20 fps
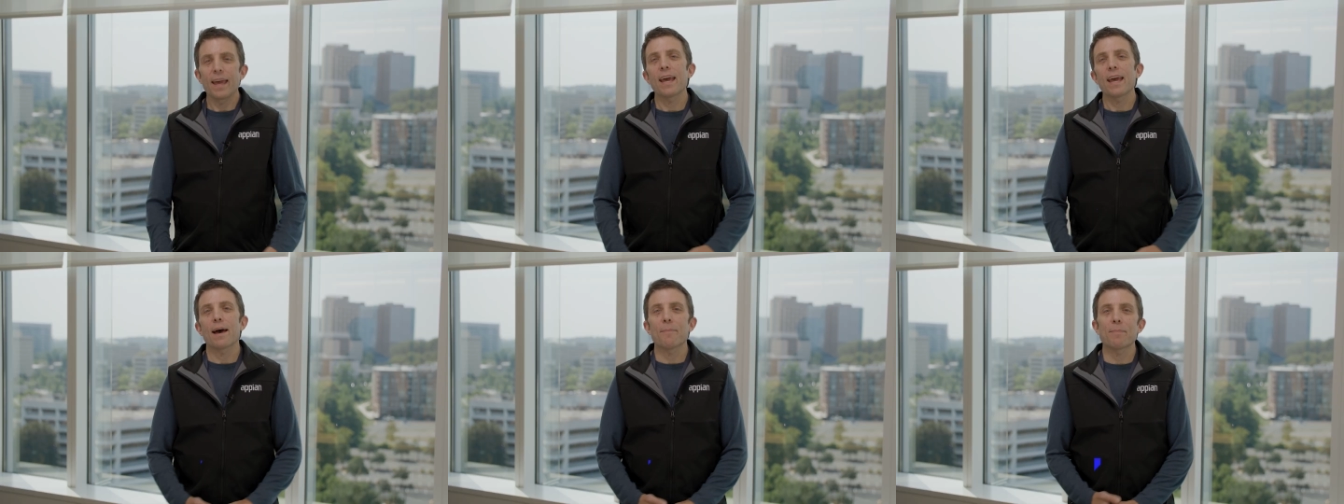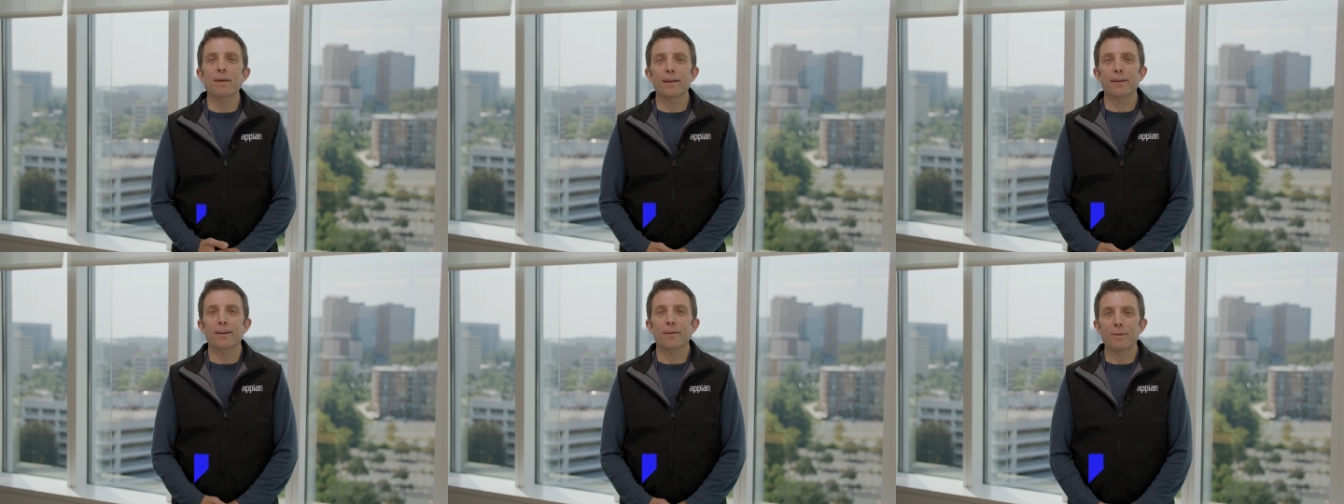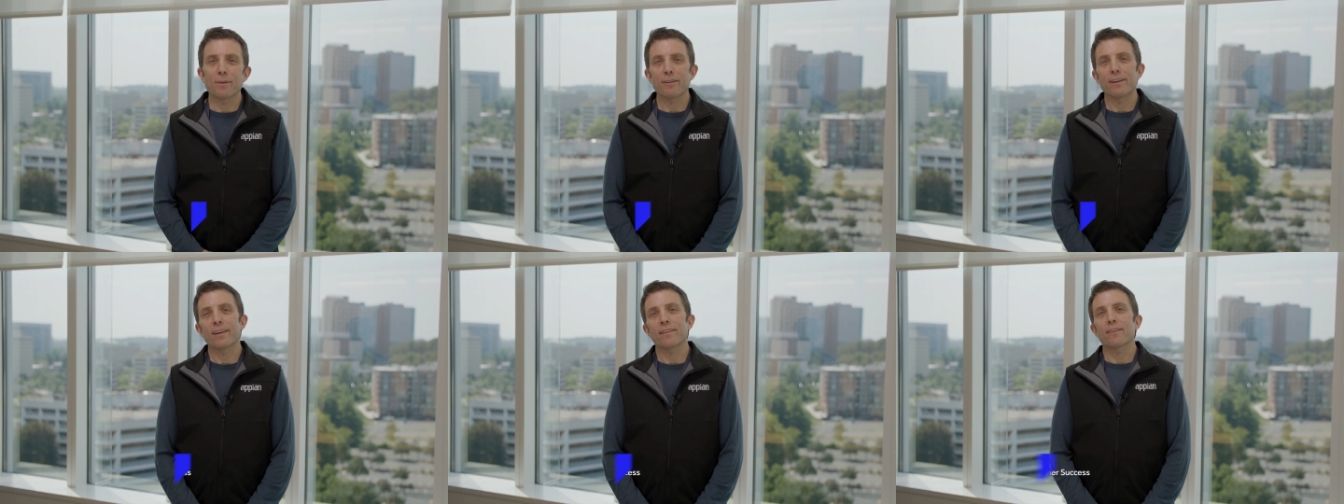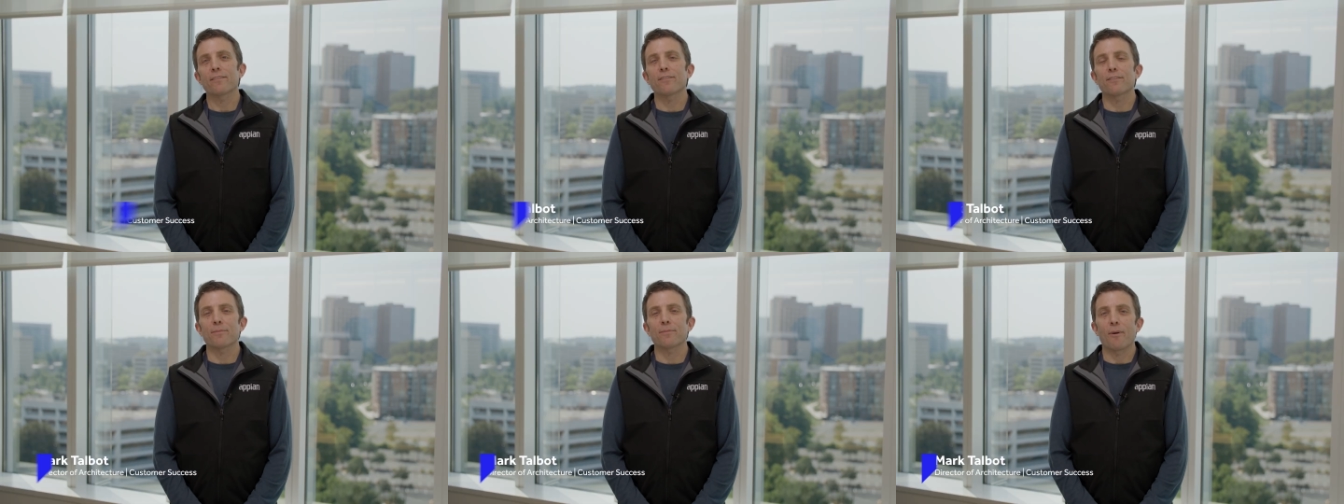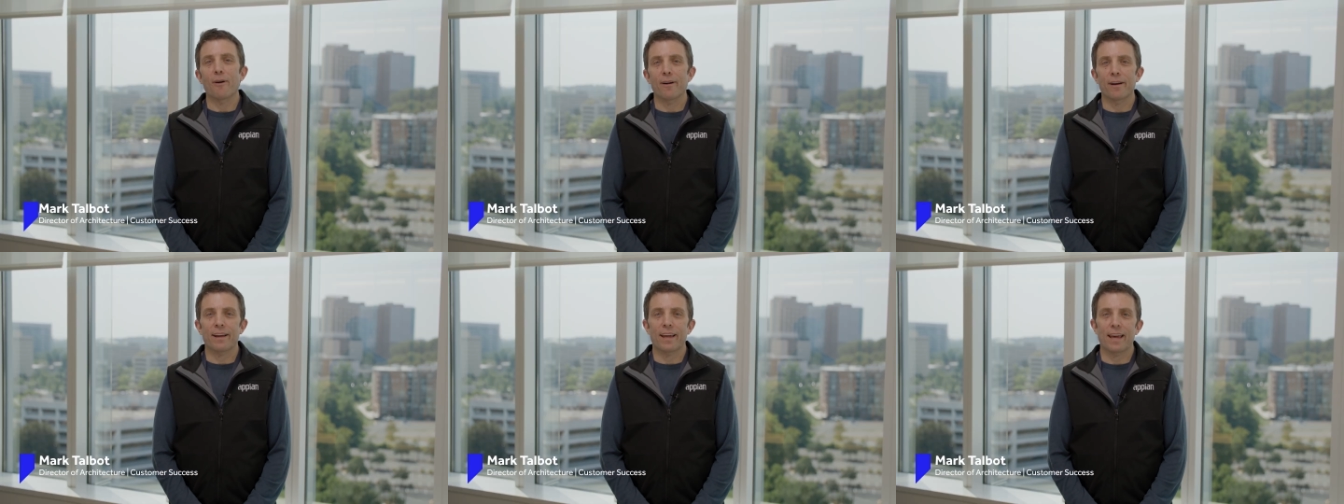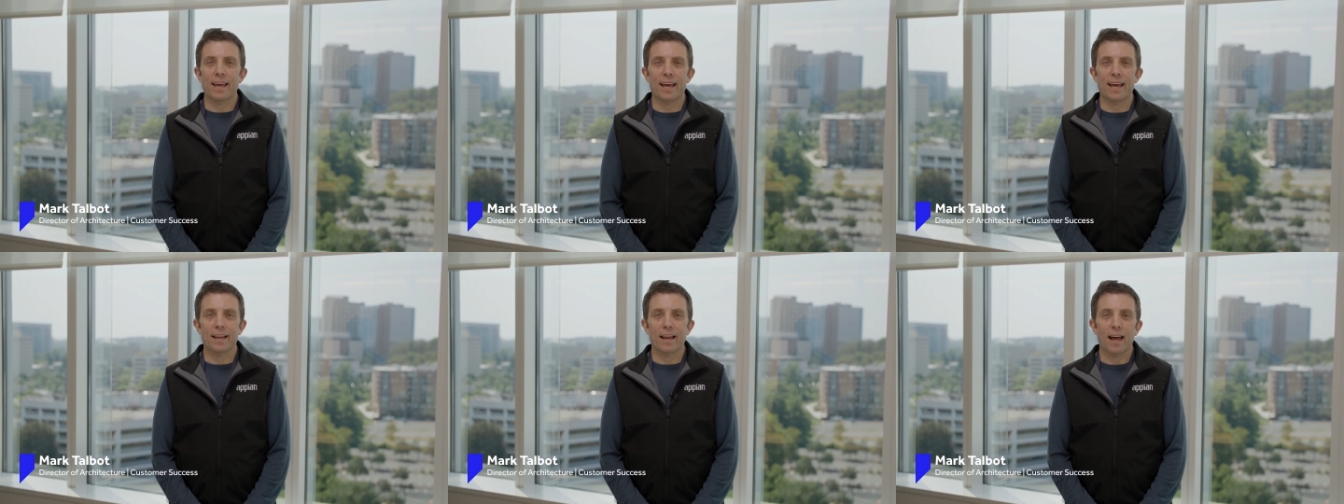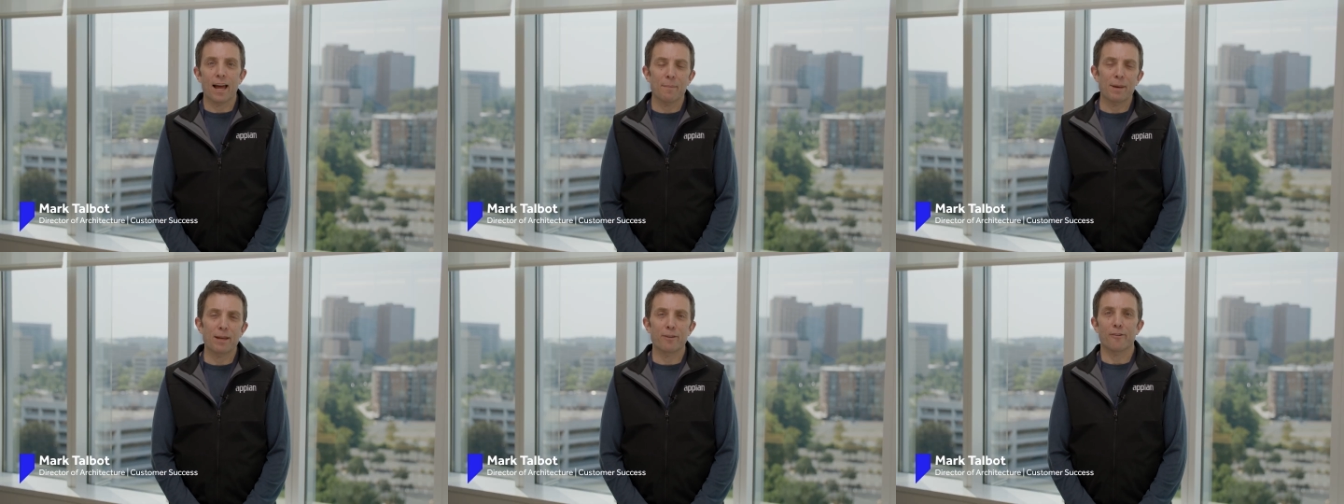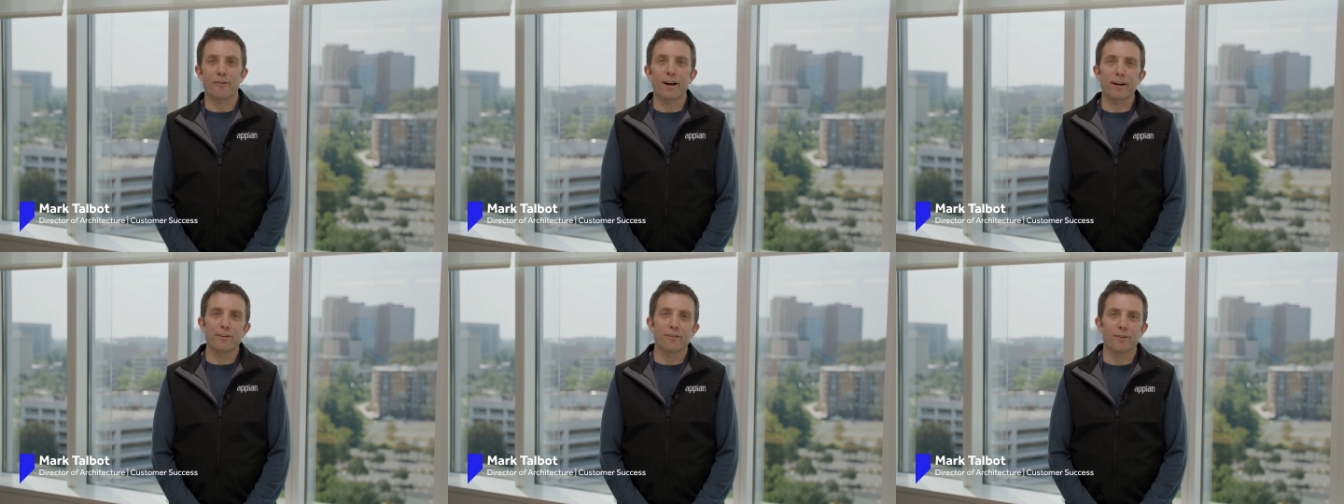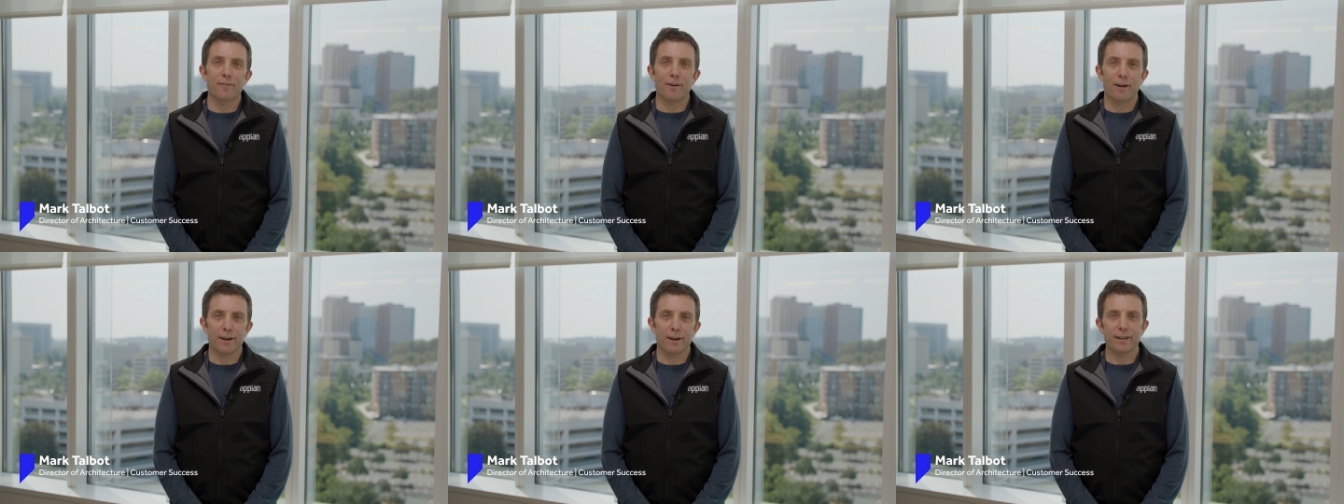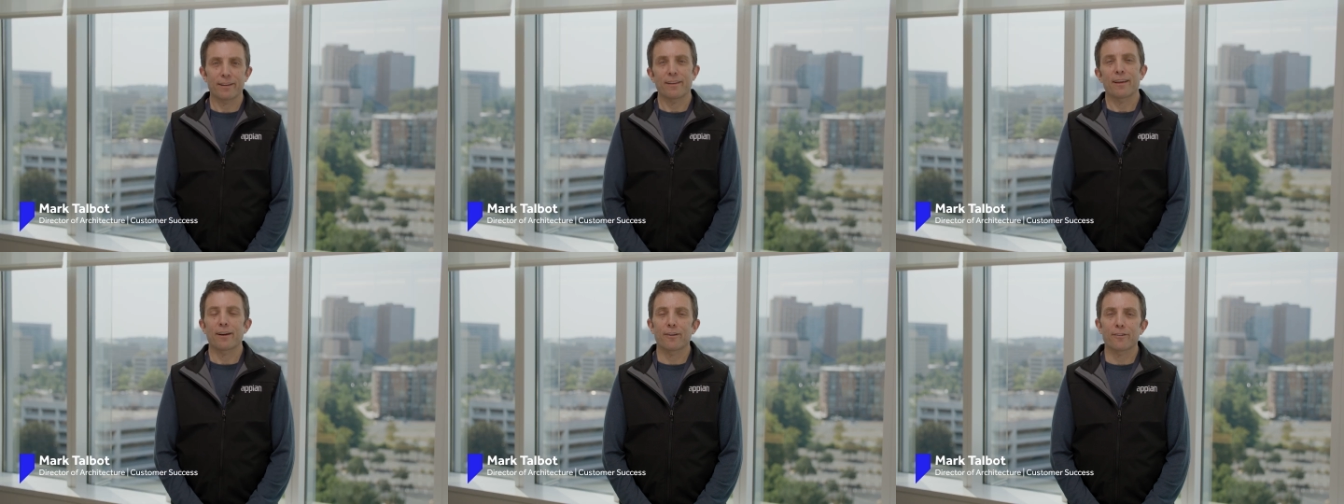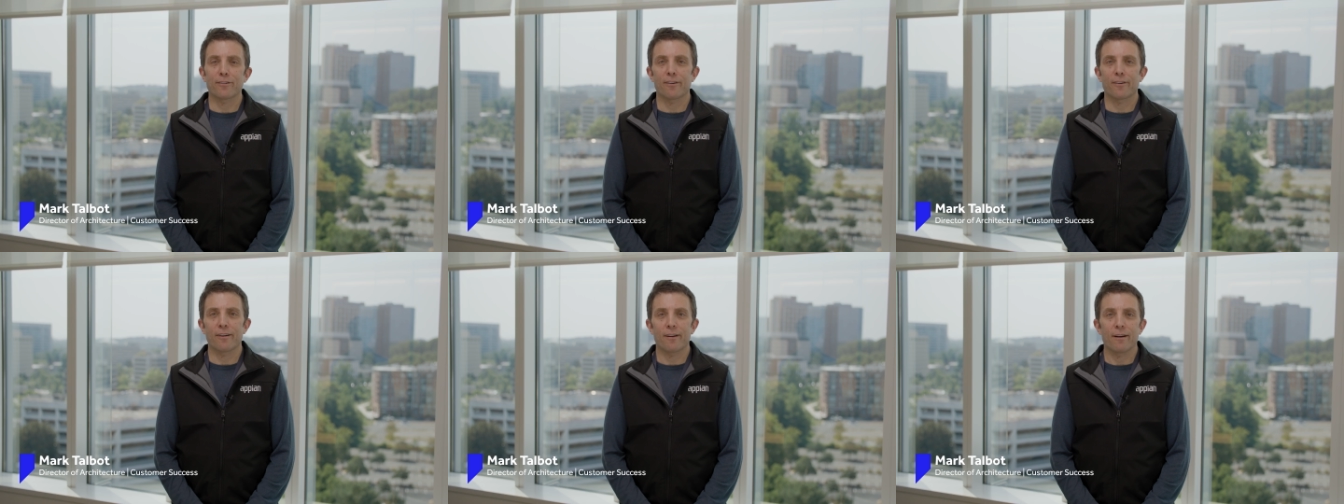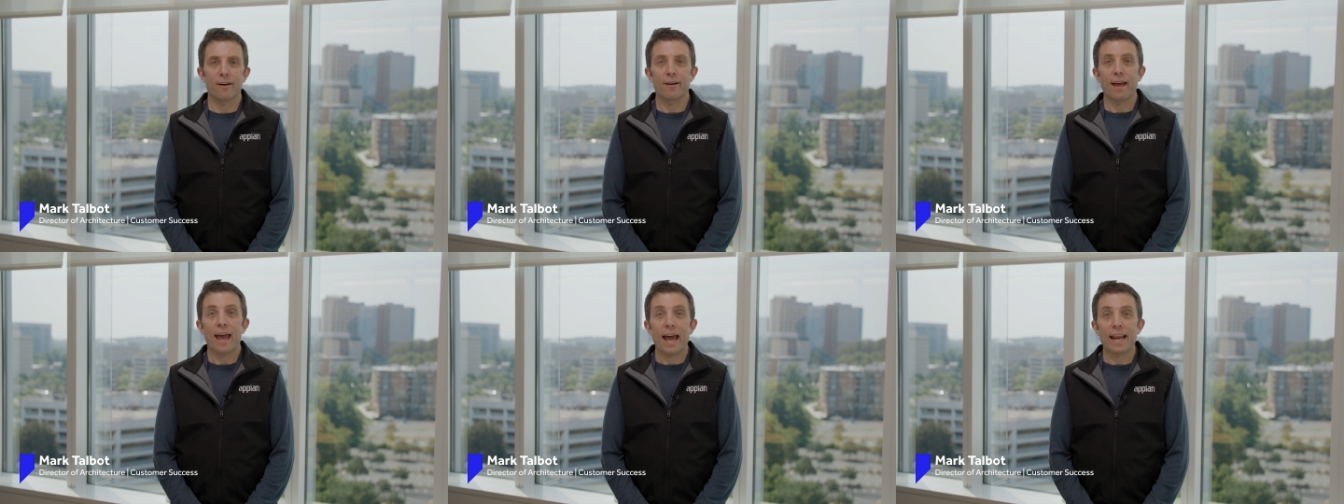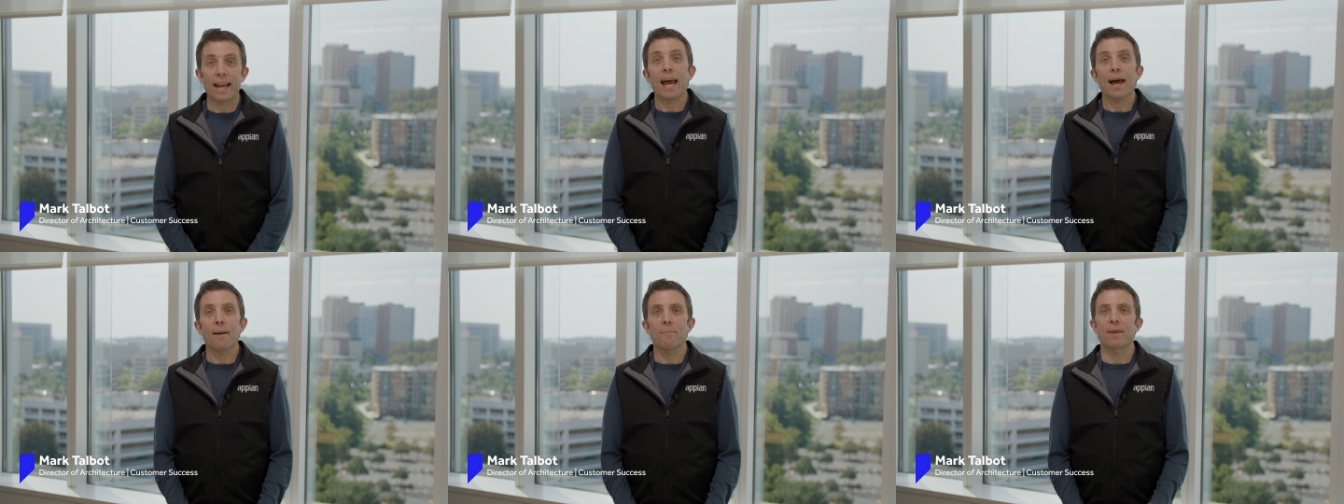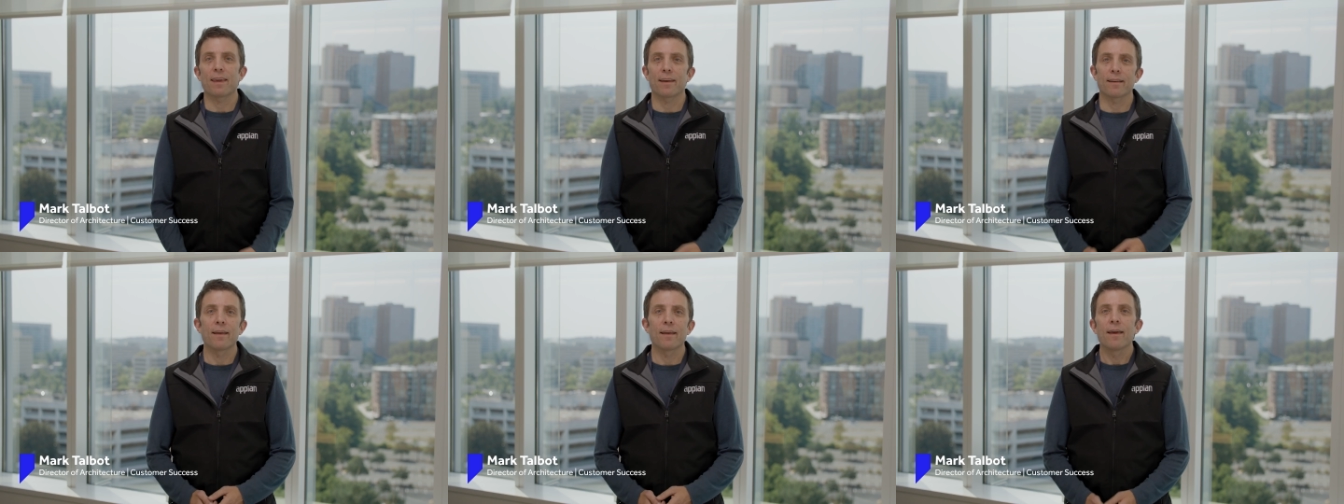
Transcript: Hey Appian community, this is Mark and I'm a Director of Architecture at Appian.